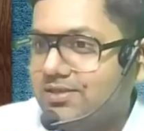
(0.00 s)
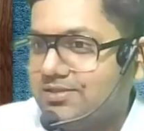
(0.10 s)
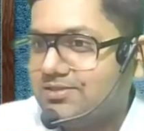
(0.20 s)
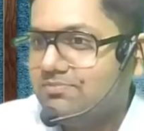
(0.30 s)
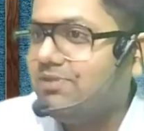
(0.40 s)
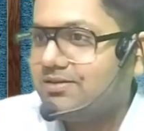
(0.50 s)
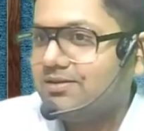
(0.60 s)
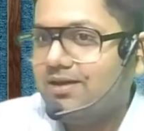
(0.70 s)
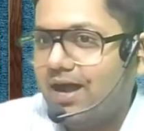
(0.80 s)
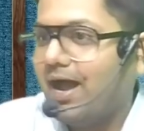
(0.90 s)
this. But
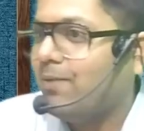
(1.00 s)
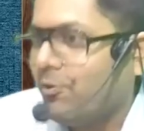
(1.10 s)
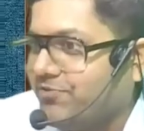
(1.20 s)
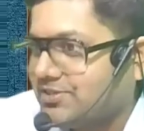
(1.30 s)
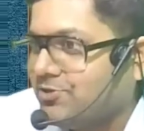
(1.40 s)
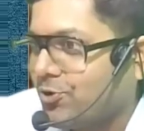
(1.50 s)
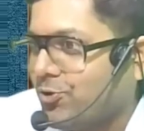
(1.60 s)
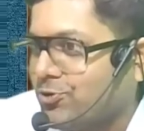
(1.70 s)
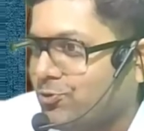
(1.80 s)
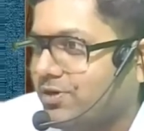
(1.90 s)
I am obviously not
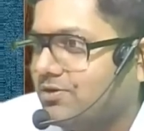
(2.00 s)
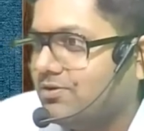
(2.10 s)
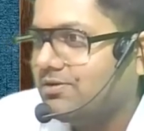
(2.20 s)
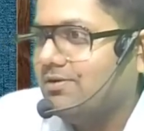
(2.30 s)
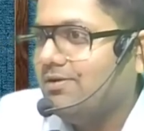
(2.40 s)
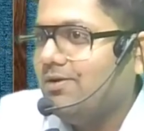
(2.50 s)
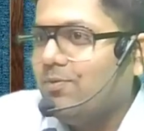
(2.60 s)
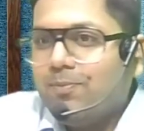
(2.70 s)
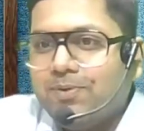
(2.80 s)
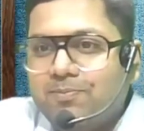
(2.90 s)
going to do it.
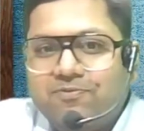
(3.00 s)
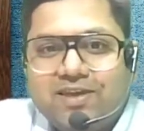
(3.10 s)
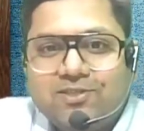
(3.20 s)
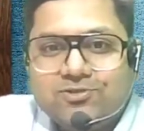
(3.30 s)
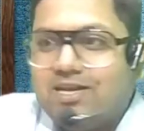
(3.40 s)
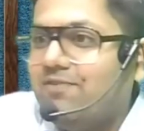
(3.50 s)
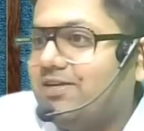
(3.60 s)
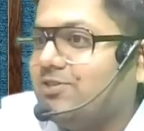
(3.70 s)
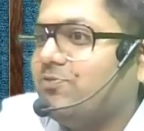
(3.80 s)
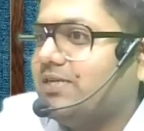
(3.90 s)
Well, pay me 5,000, I will
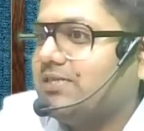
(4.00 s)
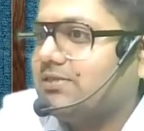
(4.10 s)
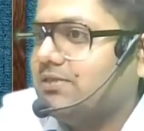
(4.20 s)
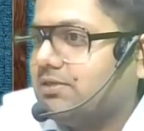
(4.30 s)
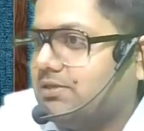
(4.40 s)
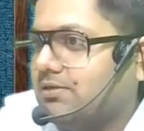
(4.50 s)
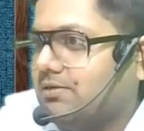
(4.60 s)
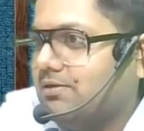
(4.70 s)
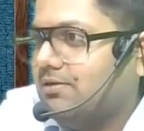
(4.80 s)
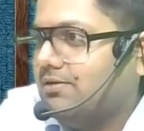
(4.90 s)
teach you 5 sections extra.
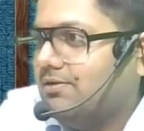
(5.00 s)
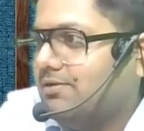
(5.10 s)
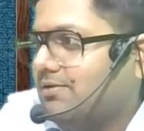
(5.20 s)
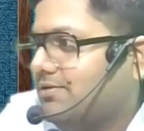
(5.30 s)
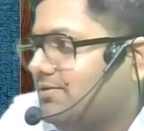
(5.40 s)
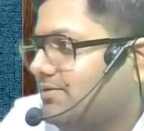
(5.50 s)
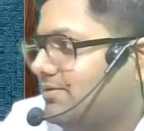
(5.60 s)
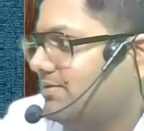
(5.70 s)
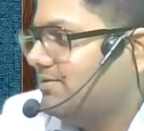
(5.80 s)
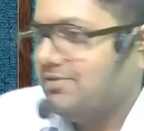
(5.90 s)

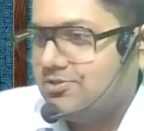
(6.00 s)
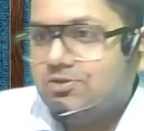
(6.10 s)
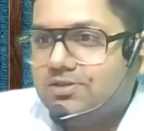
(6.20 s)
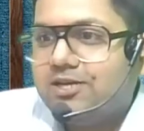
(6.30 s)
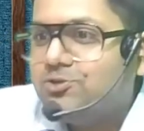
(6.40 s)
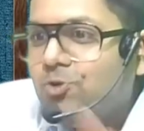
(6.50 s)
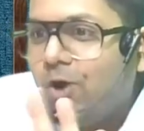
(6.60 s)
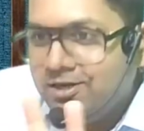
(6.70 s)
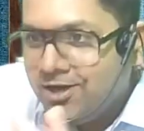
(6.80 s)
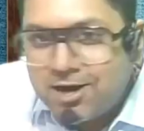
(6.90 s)
So there is no
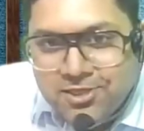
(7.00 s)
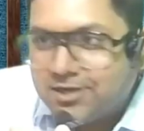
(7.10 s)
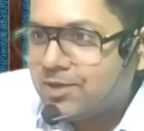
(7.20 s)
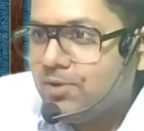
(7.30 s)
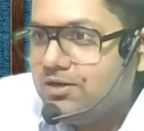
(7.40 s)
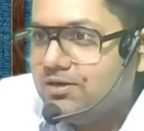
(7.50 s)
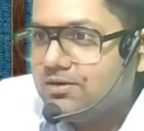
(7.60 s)
under the table.